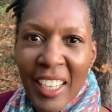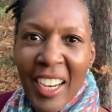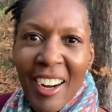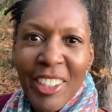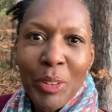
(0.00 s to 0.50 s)

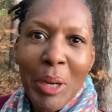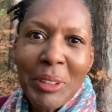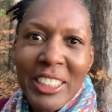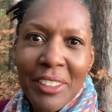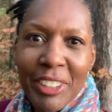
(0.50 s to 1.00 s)
Are you
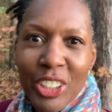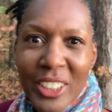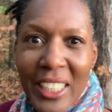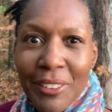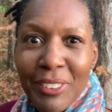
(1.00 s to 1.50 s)
always giving
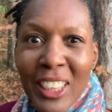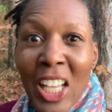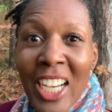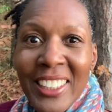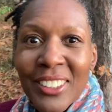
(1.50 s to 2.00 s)
yourself
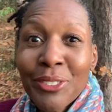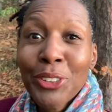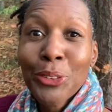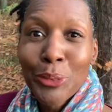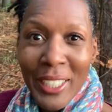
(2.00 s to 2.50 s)
lots of
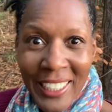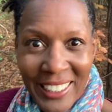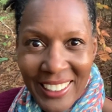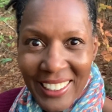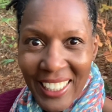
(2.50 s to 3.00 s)

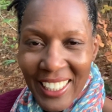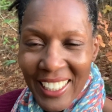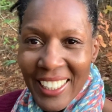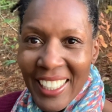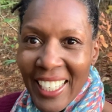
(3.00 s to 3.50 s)
grace?
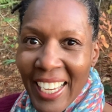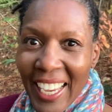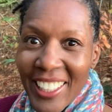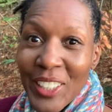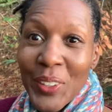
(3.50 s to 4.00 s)

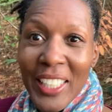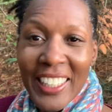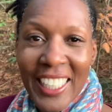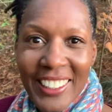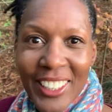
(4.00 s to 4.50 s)
And do you think
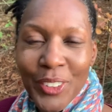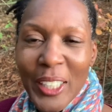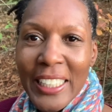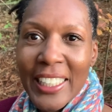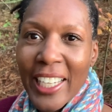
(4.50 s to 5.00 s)
that's a
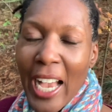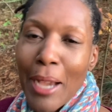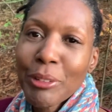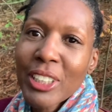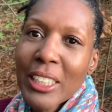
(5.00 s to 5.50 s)
great thing? I'm
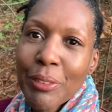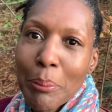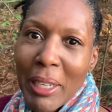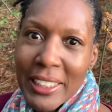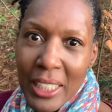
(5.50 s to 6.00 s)
just giving
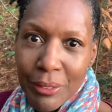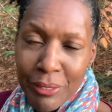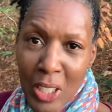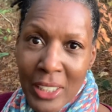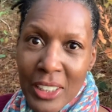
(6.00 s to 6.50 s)
myself
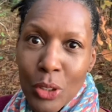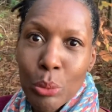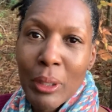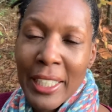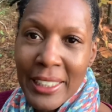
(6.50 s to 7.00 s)
lots of
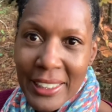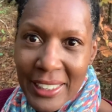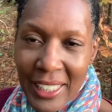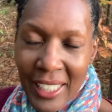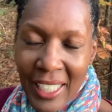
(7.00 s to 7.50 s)
grace.
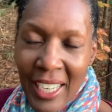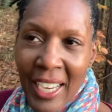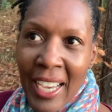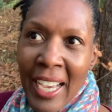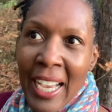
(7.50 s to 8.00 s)

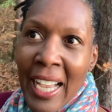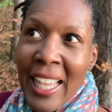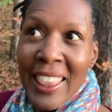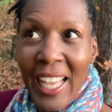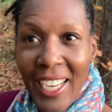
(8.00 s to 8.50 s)

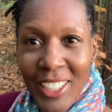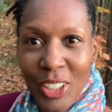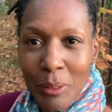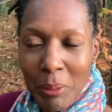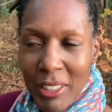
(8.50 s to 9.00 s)
That
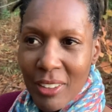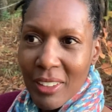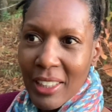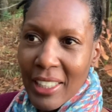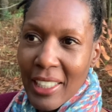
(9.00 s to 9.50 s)
could be a good
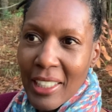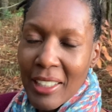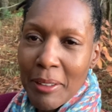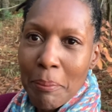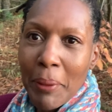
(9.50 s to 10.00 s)
thing,
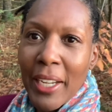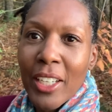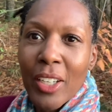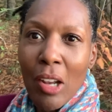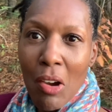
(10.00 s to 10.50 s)
but it
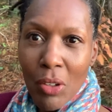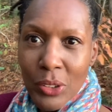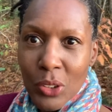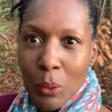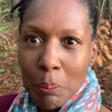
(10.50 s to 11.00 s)
could
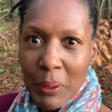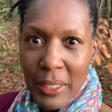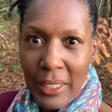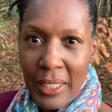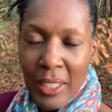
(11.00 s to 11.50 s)
also
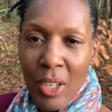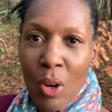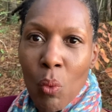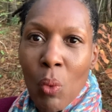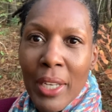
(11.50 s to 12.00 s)
be
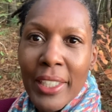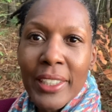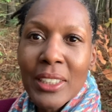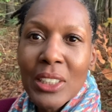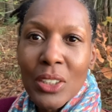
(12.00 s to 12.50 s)
what is
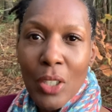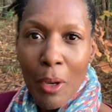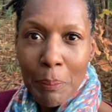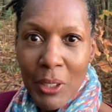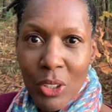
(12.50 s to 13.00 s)

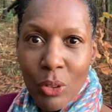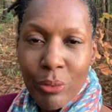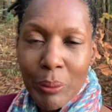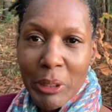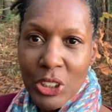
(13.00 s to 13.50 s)
stopping you
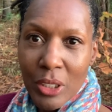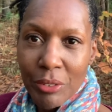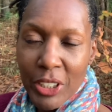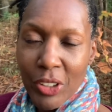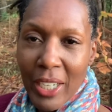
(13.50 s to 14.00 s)
from
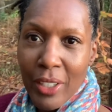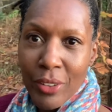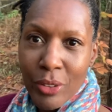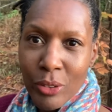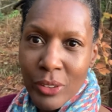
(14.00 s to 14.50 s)
achieving your health
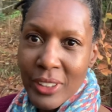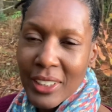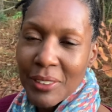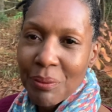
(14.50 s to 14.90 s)
goals.